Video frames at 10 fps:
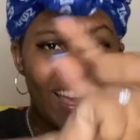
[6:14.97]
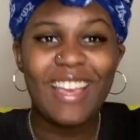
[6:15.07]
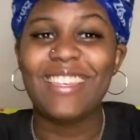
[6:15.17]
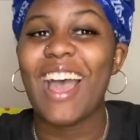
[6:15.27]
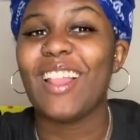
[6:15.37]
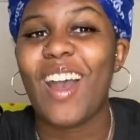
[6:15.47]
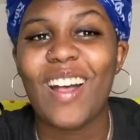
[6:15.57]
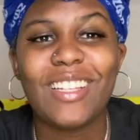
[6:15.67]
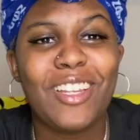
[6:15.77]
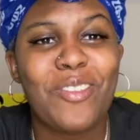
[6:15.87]
Y'all are all
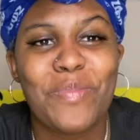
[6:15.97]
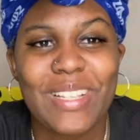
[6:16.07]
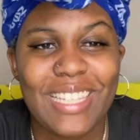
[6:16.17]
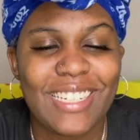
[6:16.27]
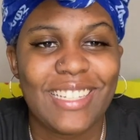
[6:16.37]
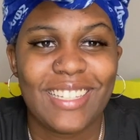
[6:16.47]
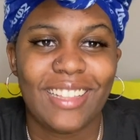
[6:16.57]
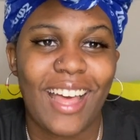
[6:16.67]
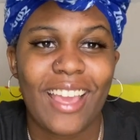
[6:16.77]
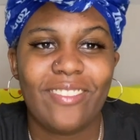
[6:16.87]
in different positions in
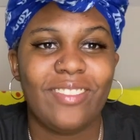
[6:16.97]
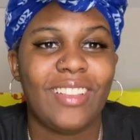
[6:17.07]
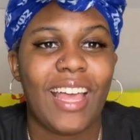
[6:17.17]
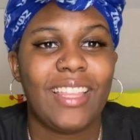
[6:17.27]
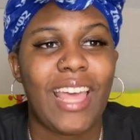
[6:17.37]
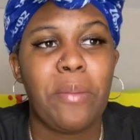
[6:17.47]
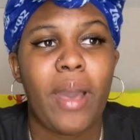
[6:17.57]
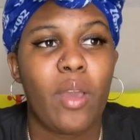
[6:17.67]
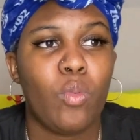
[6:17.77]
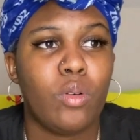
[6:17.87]
life. Like, they
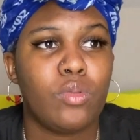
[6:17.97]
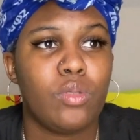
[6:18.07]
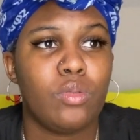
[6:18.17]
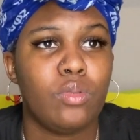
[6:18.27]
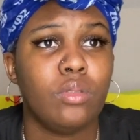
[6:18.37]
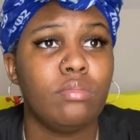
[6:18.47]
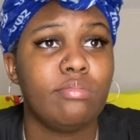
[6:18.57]
might want to